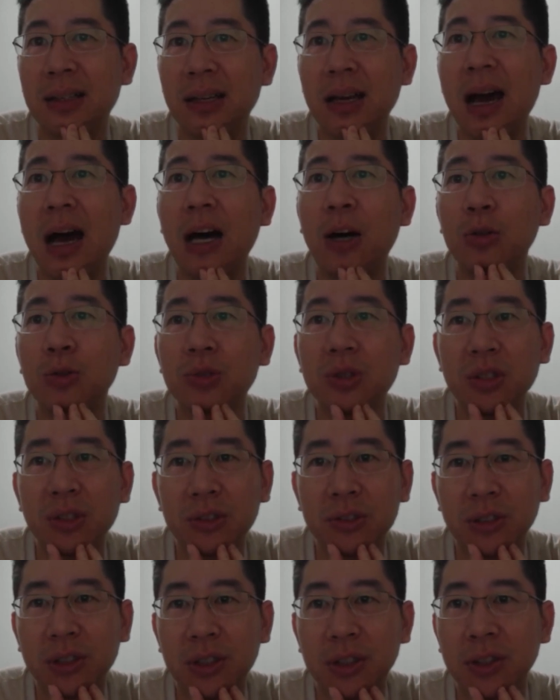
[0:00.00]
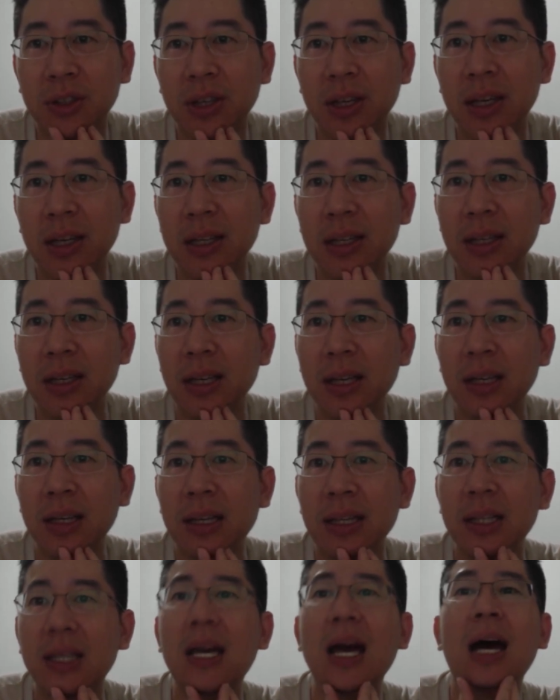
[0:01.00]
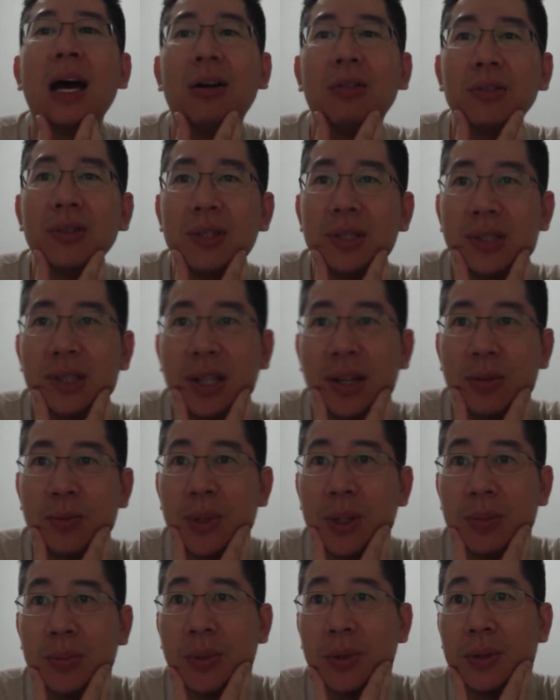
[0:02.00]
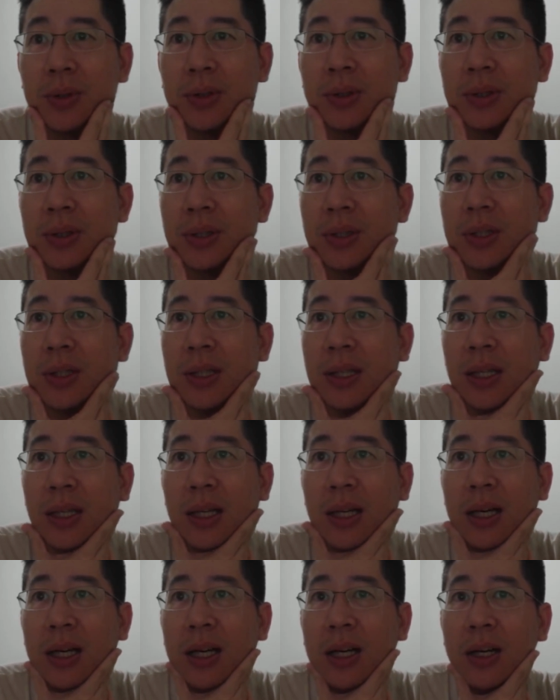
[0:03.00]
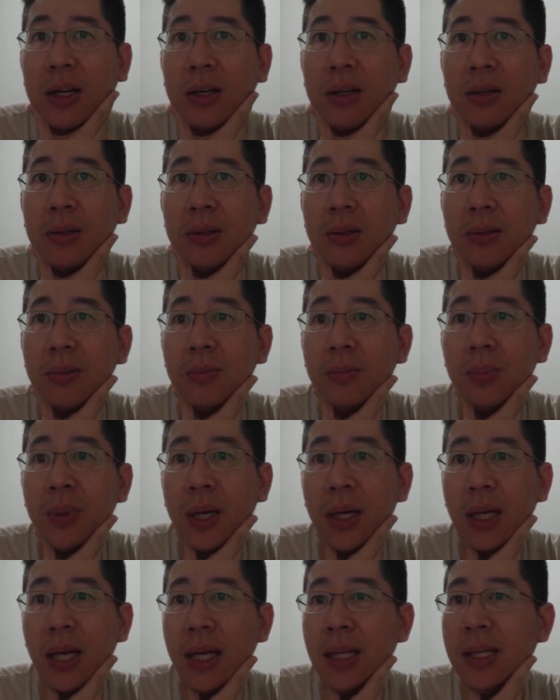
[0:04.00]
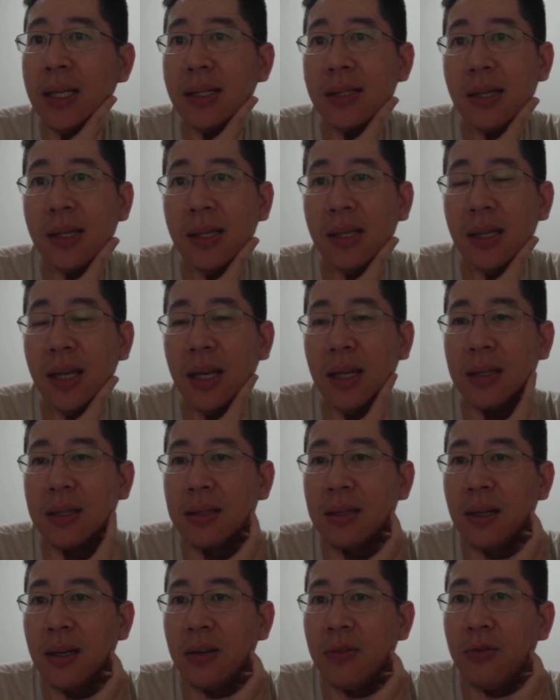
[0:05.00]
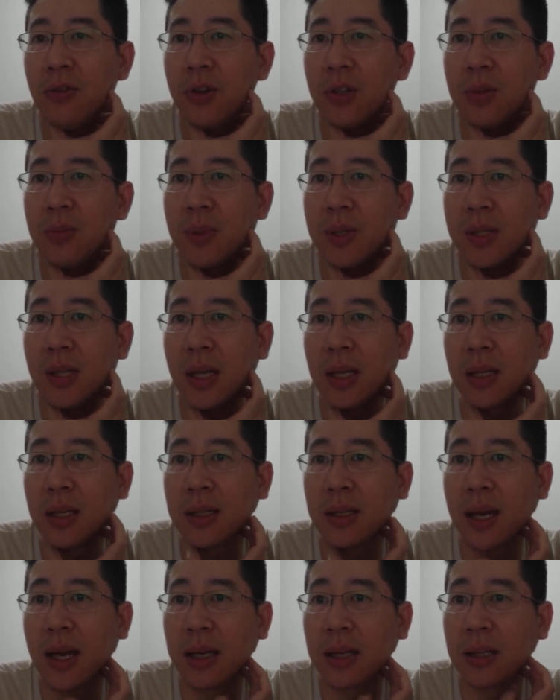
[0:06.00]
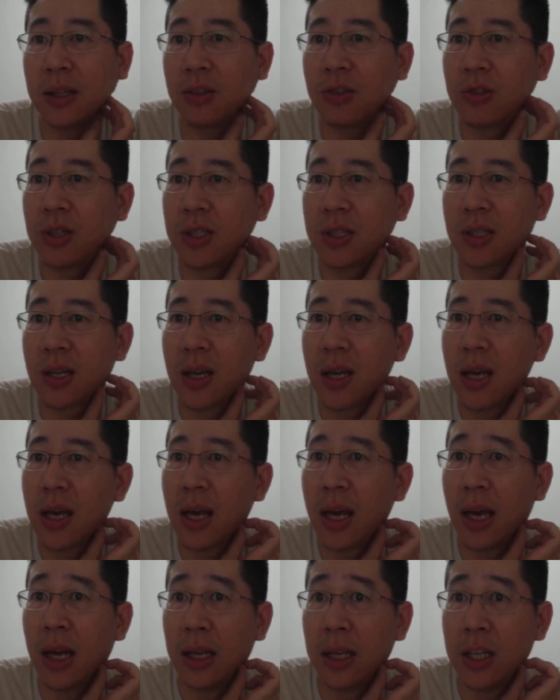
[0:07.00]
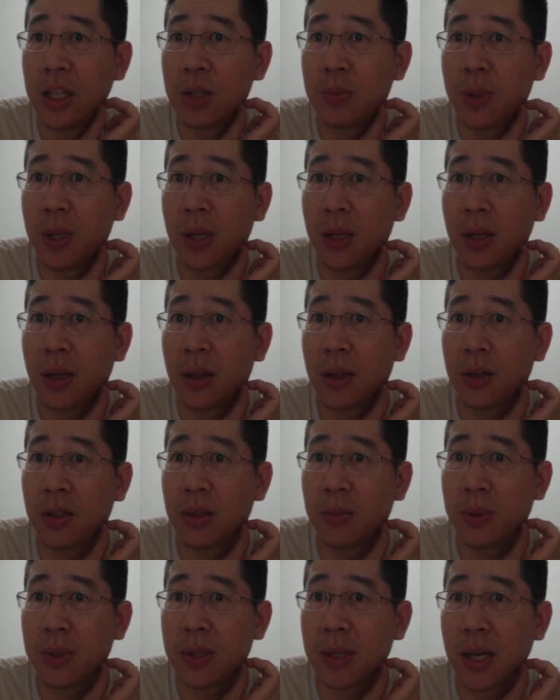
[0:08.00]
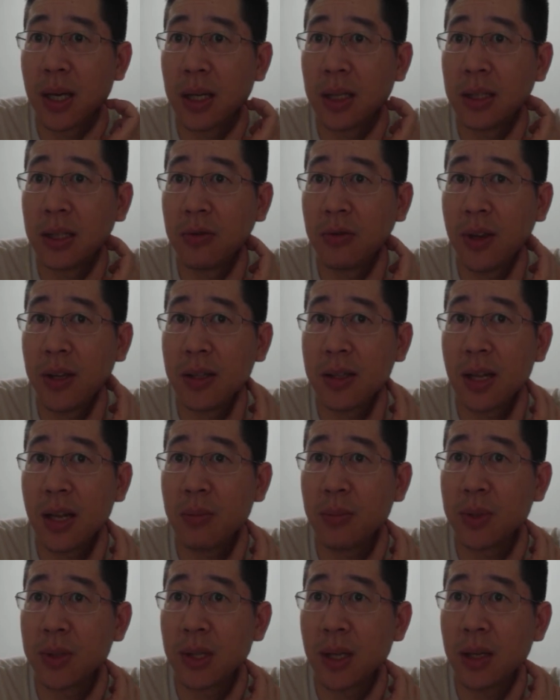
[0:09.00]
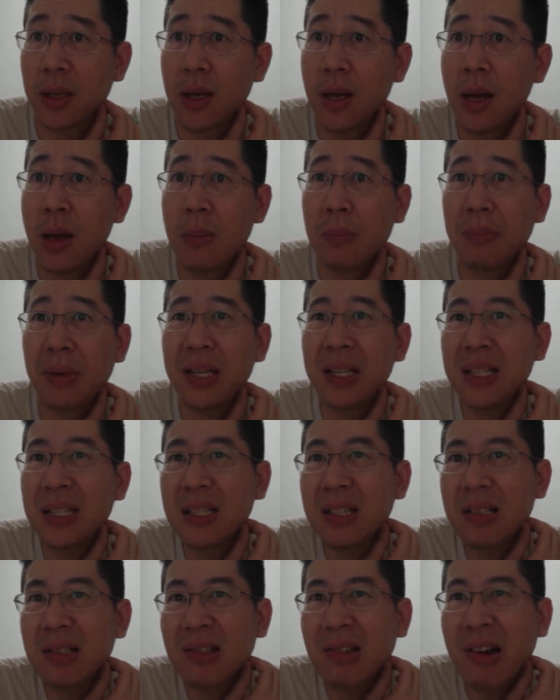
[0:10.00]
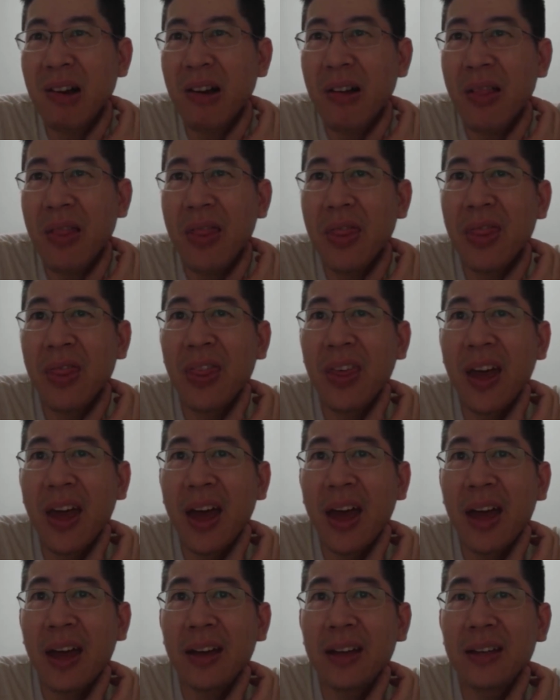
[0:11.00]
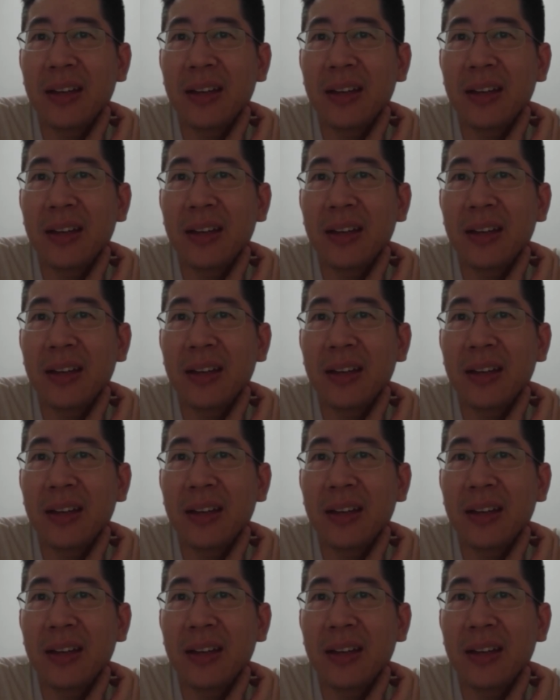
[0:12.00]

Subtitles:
counterer. Okay, he counters other people. And he has innate 40% attack increase and HP 30%, defense 10%. But he's not that.